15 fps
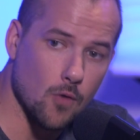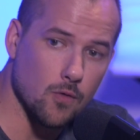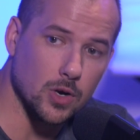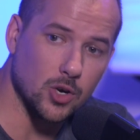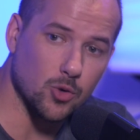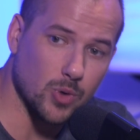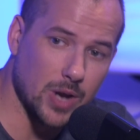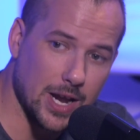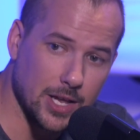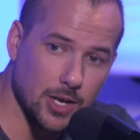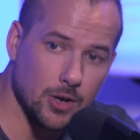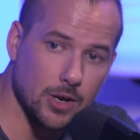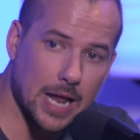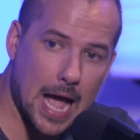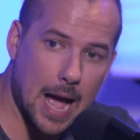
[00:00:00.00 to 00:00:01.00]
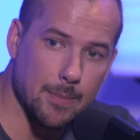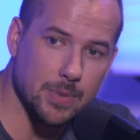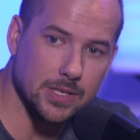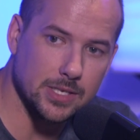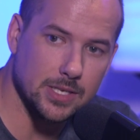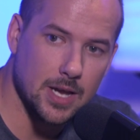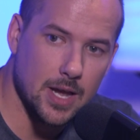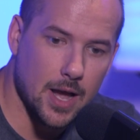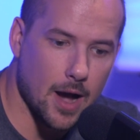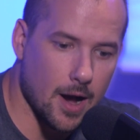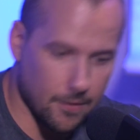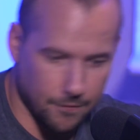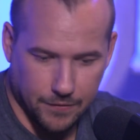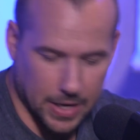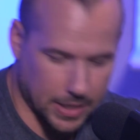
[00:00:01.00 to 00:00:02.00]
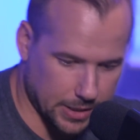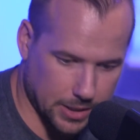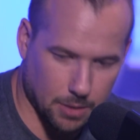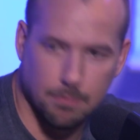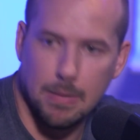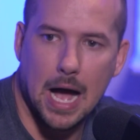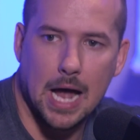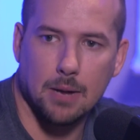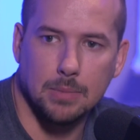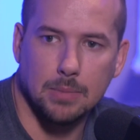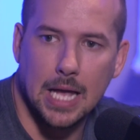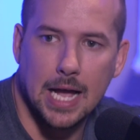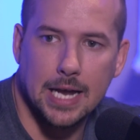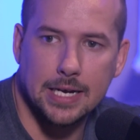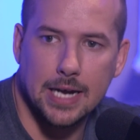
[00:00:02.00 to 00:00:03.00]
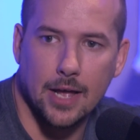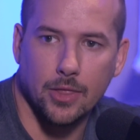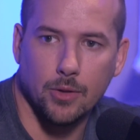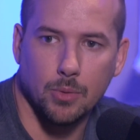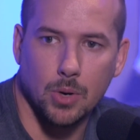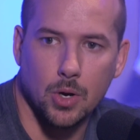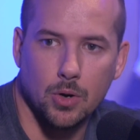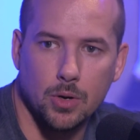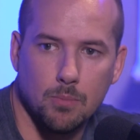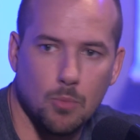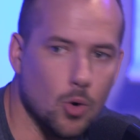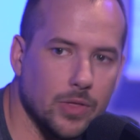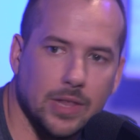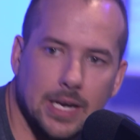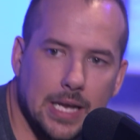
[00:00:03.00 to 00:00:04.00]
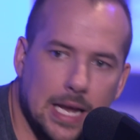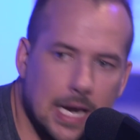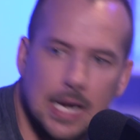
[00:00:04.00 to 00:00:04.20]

over and creating good habits affects their bottom line down the road more than